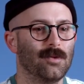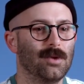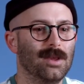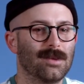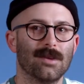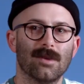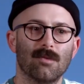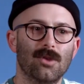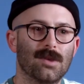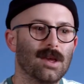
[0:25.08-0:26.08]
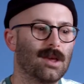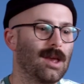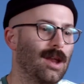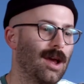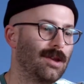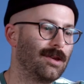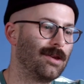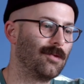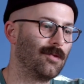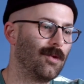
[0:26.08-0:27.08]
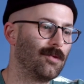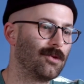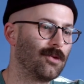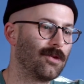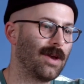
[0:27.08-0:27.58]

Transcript: would listen to music, and I was always